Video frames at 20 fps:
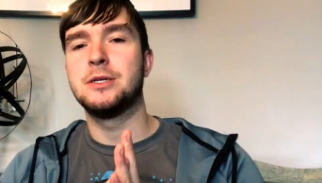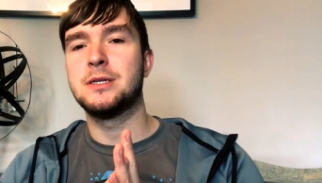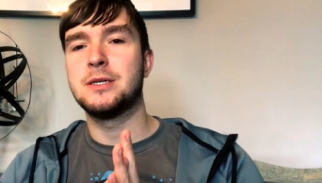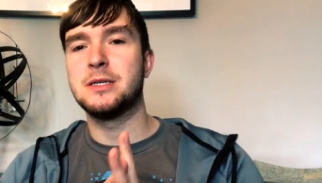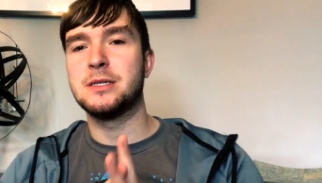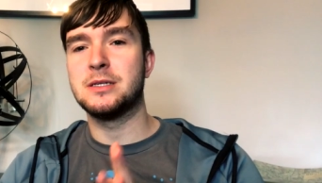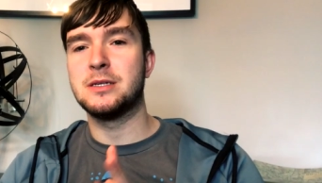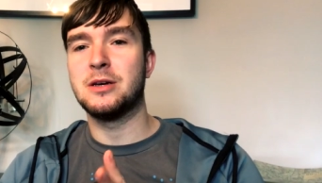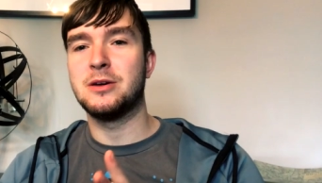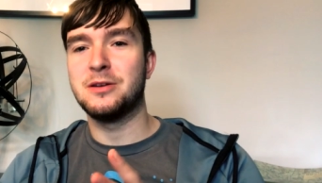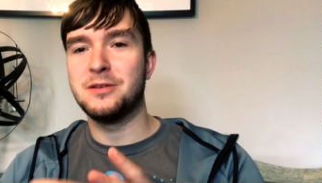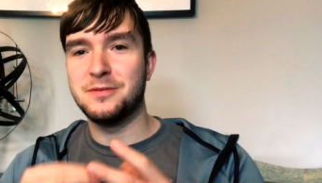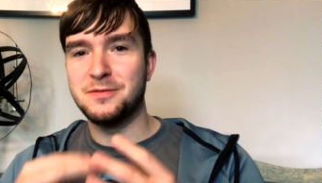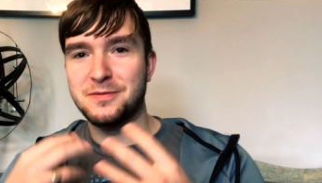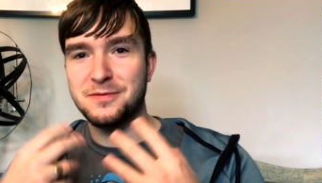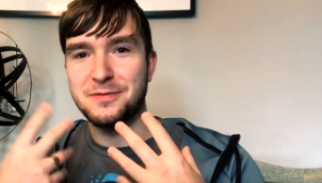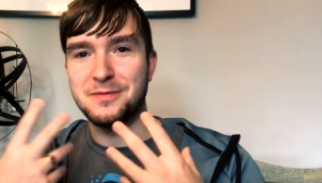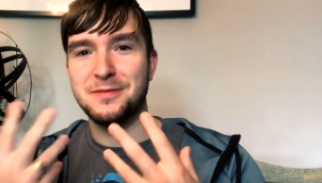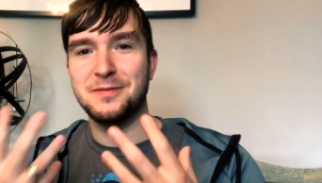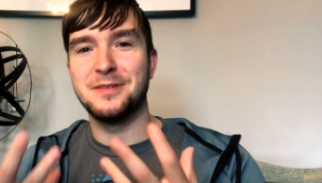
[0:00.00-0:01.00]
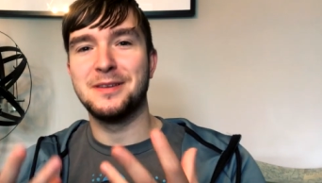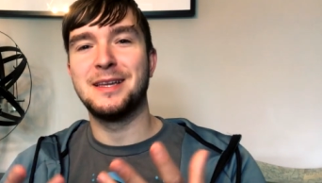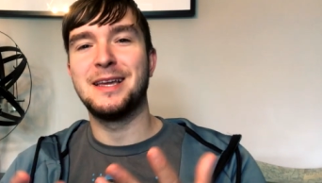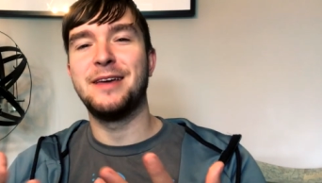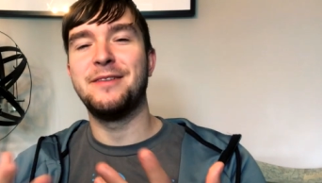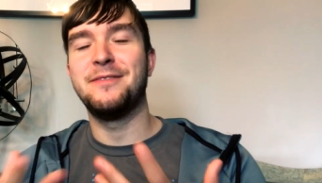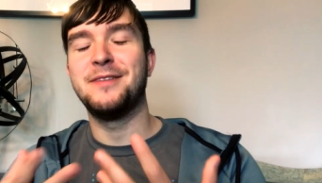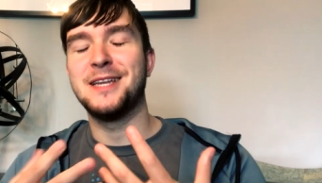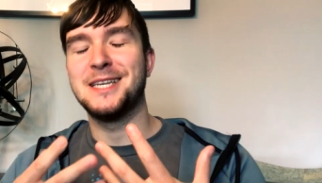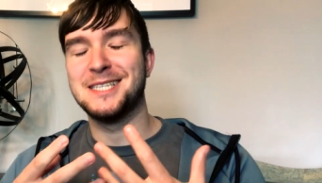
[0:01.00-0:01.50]
just to sort of
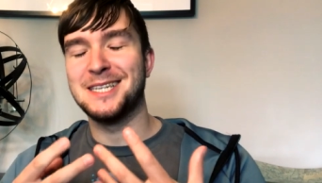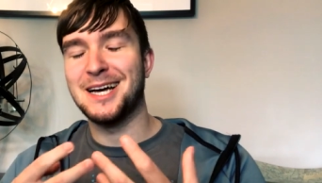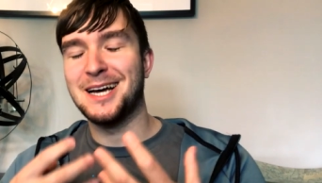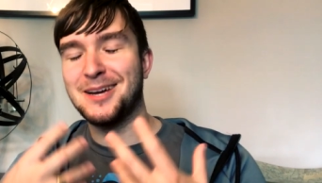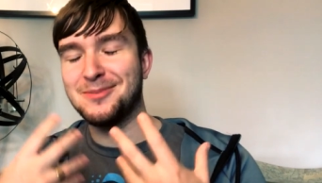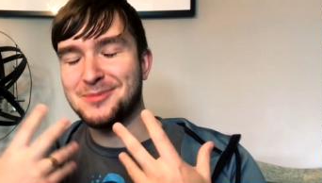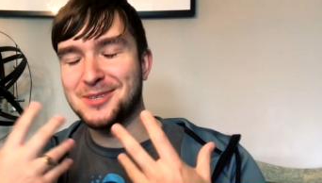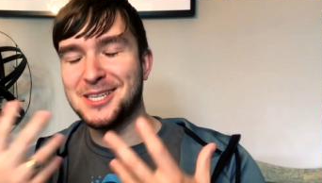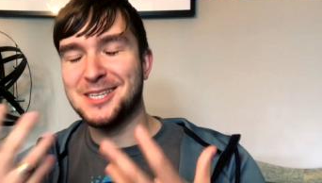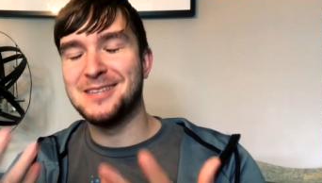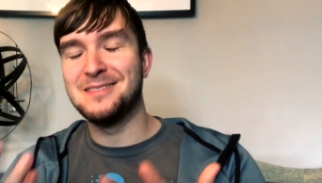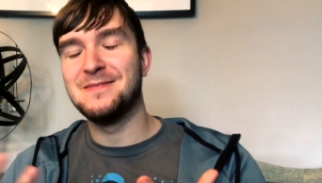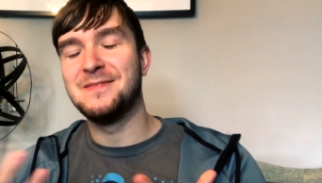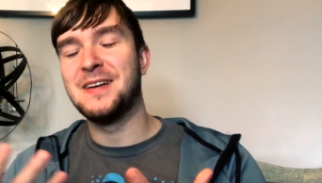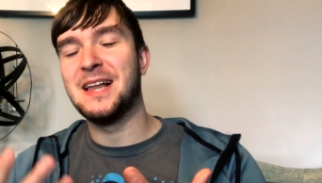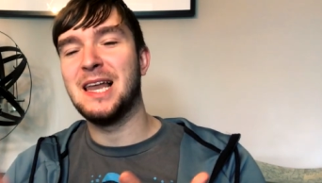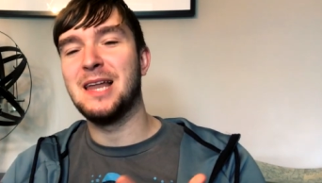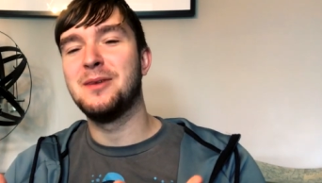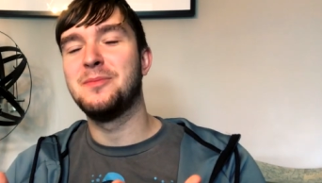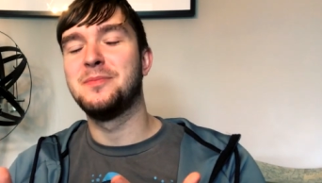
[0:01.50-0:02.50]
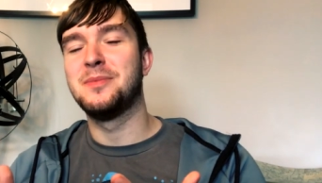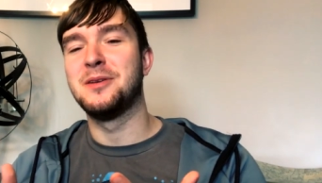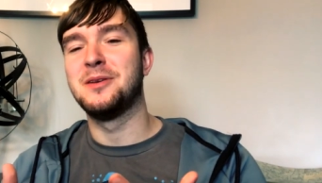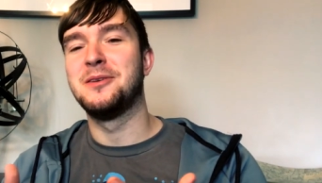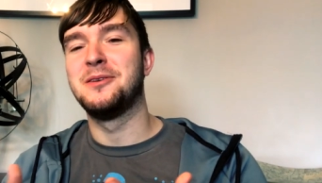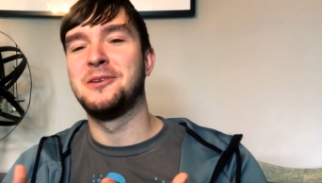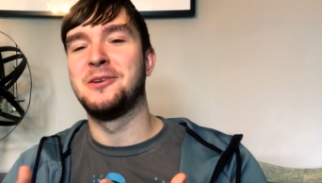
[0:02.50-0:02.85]
give it time to develop and